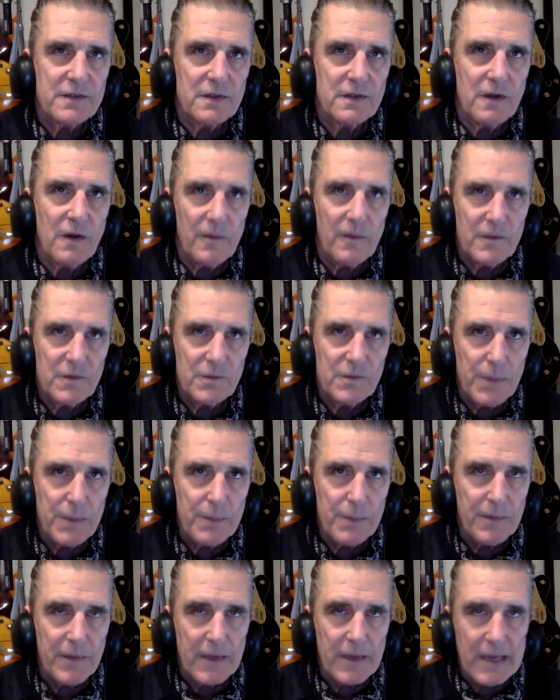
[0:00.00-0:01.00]
all these
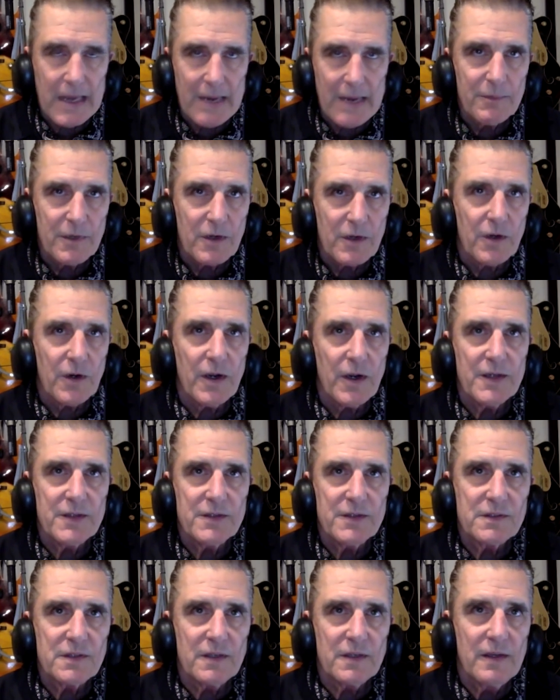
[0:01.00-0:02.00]
people that came to
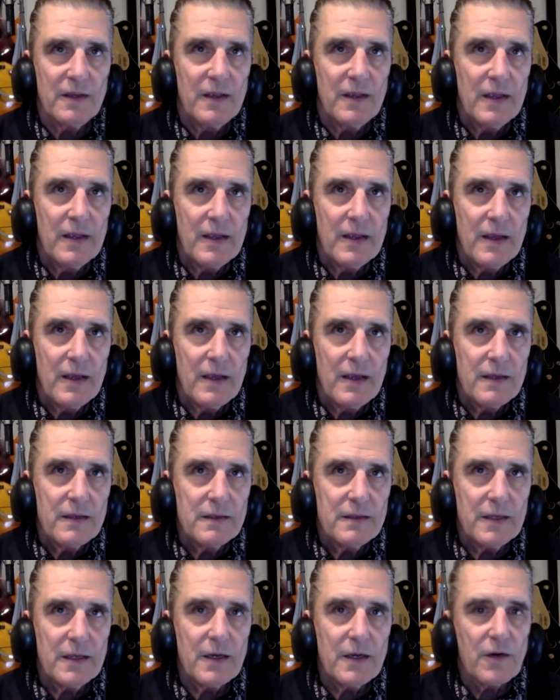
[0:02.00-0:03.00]
Christ and
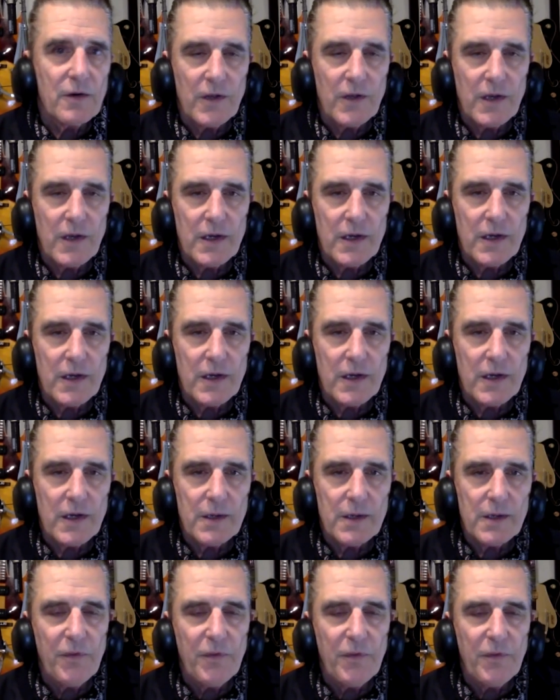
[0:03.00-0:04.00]
did incredible
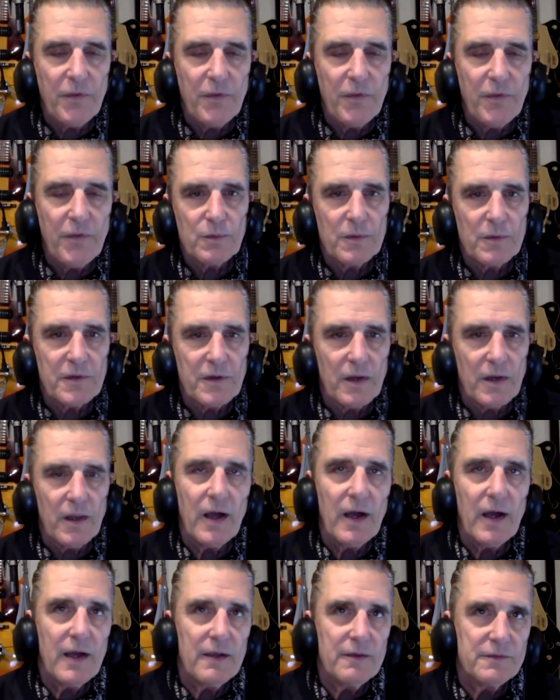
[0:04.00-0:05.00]
things with their
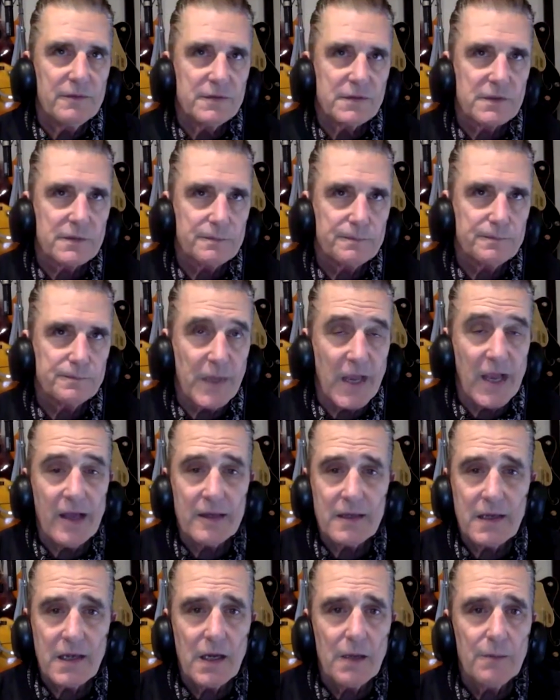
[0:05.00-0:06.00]
lives. Dan
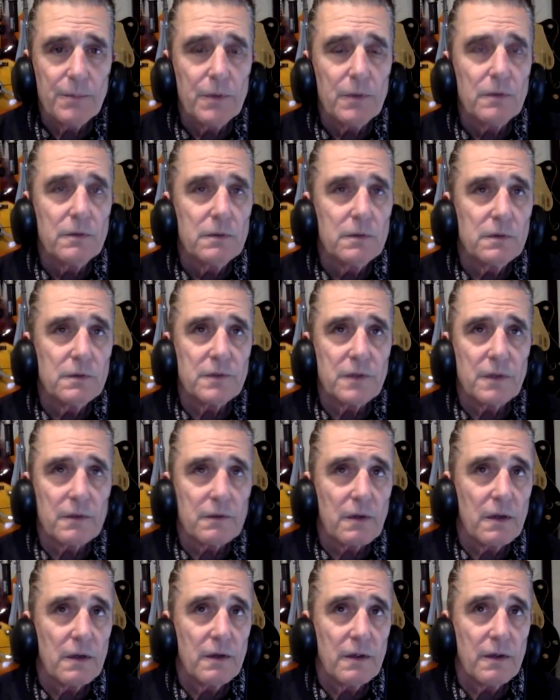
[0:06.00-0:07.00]
Kimball, who's a
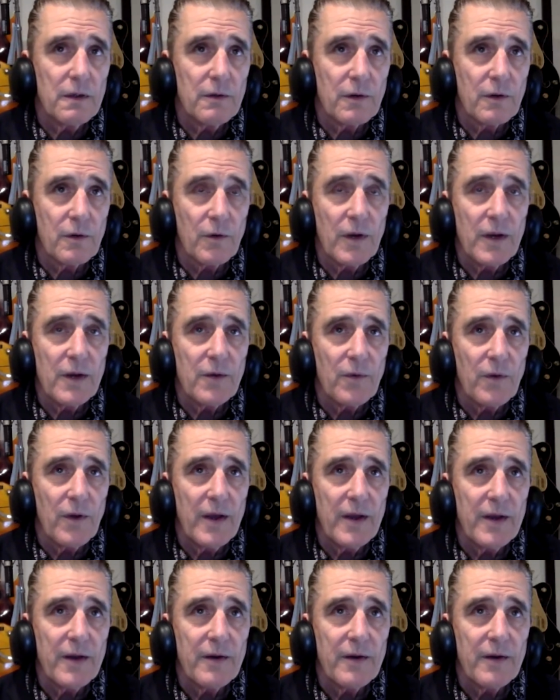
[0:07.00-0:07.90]
great writer,